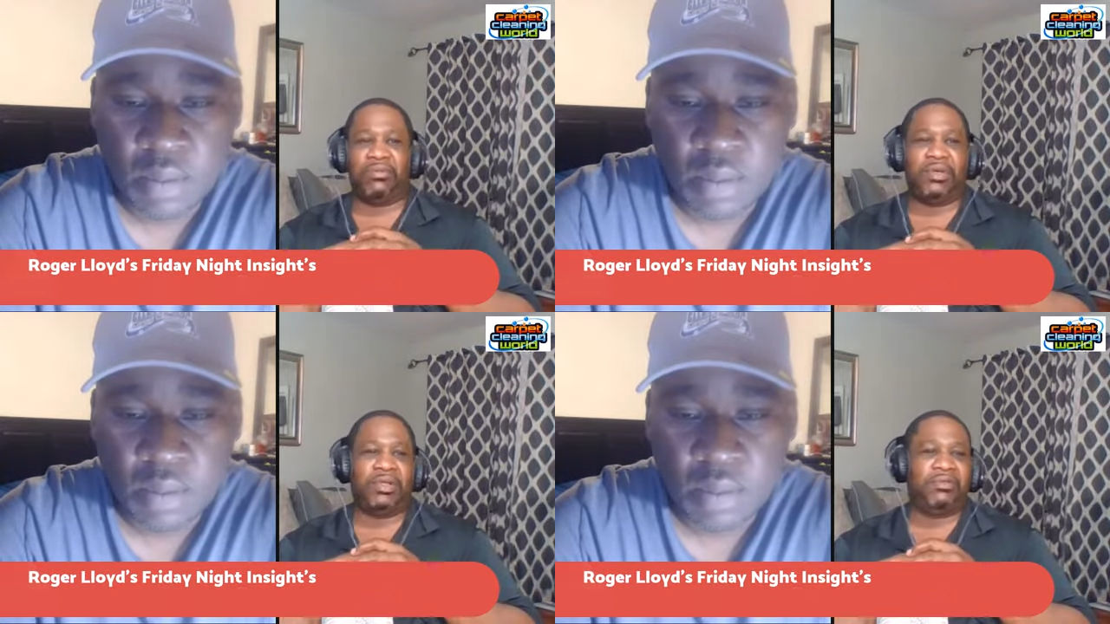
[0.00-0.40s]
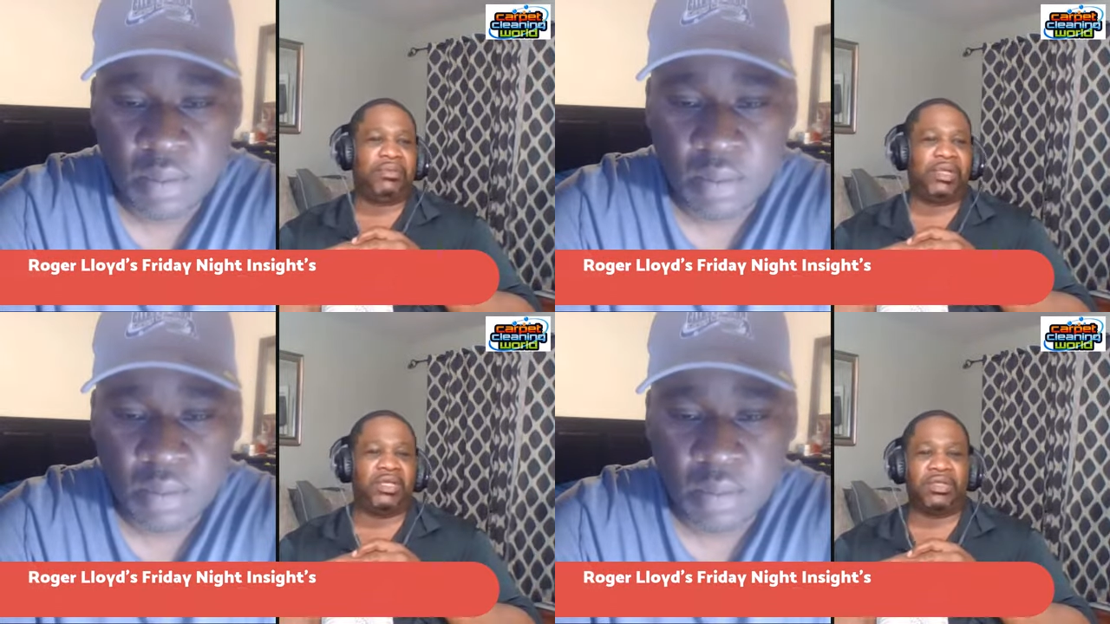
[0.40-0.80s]
Speaker 1: I wonder
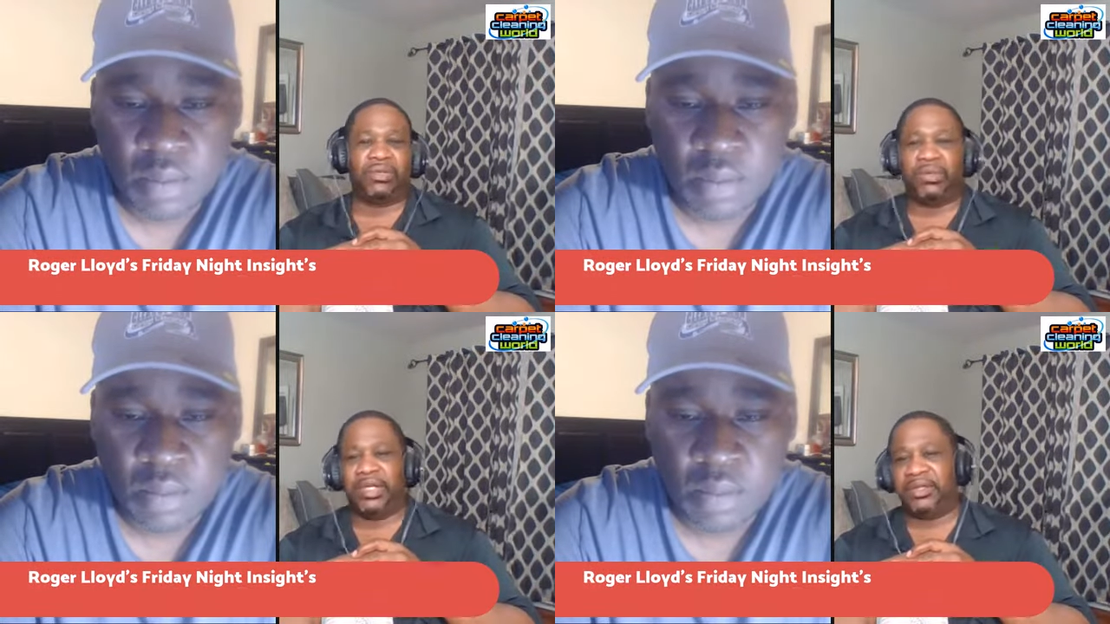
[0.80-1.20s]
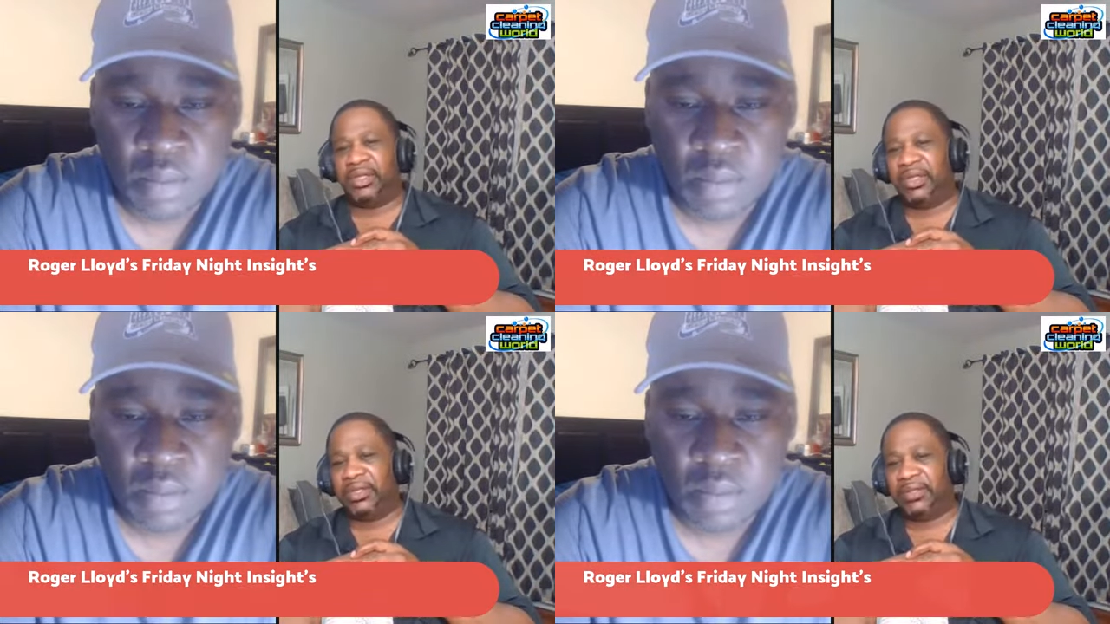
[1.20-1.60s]
because of the weather
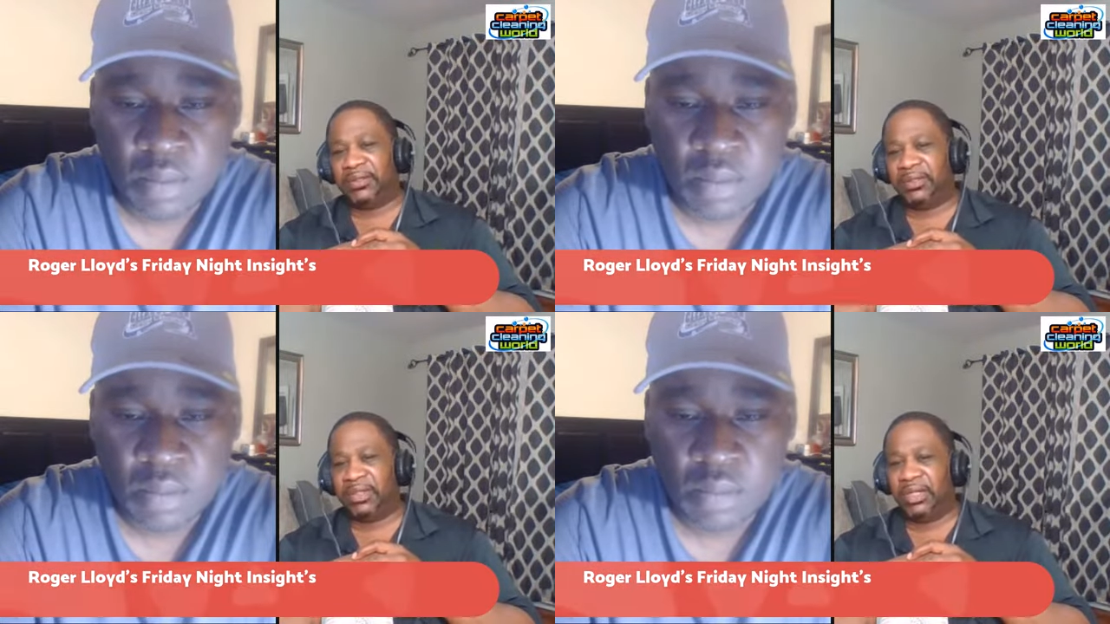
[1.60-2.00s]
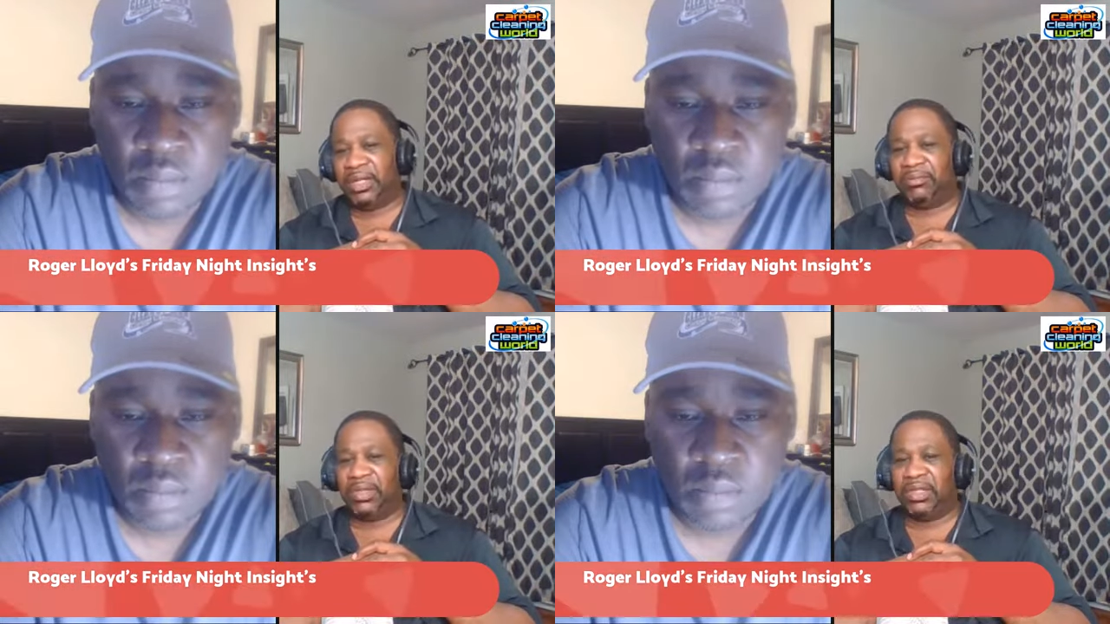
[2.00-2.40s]
here,
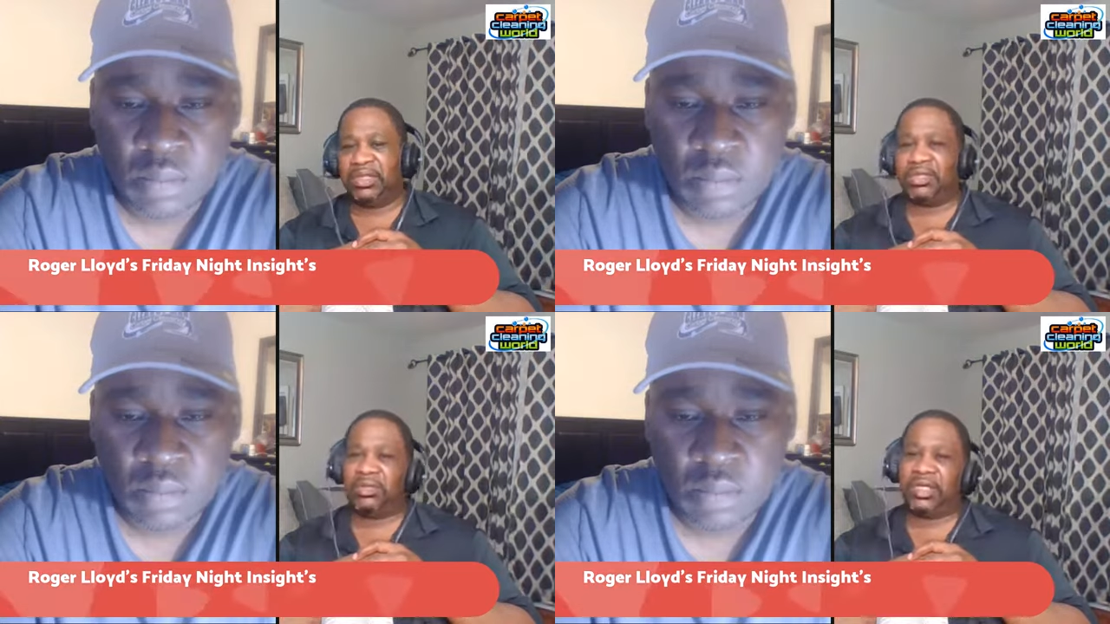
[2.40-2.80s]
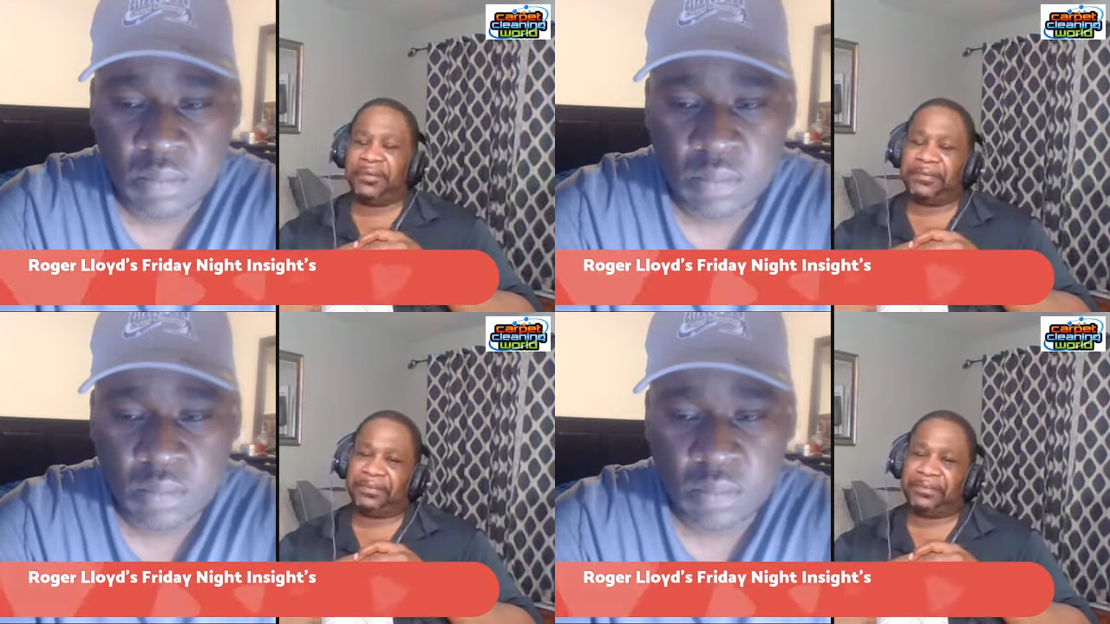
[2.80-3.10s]
but it's okay.